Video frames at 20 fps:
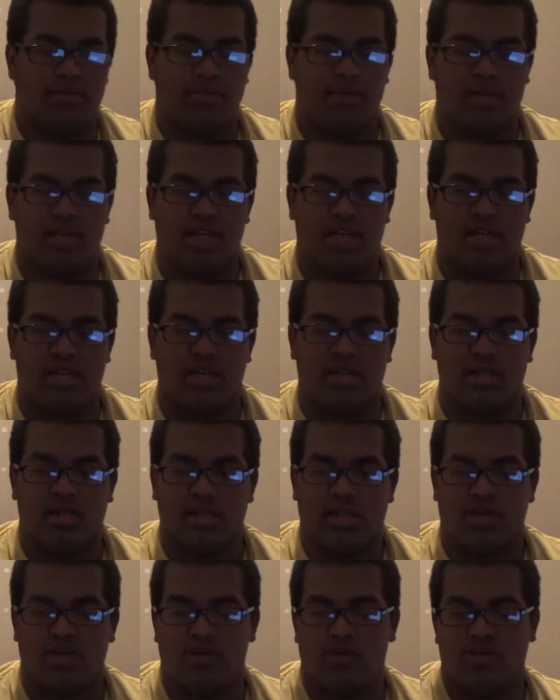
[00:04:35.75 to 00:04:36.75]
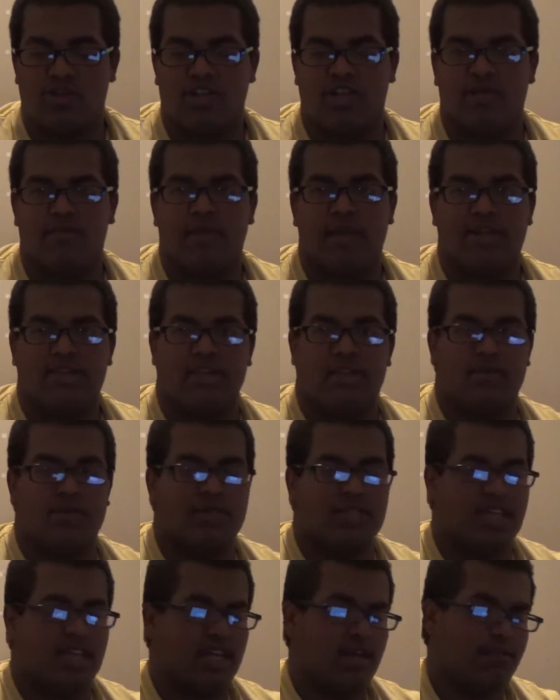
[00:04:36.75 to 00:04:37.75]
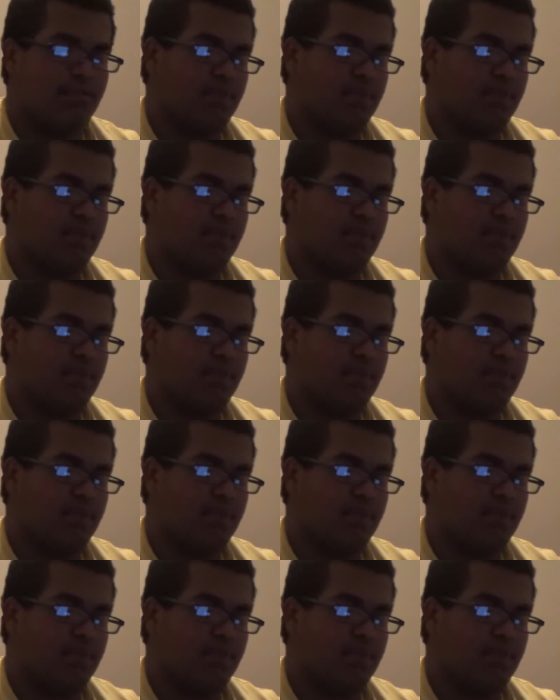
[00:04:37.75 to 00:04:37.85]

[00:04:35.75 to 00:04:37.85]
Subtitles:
But that, according to him, that shit was getting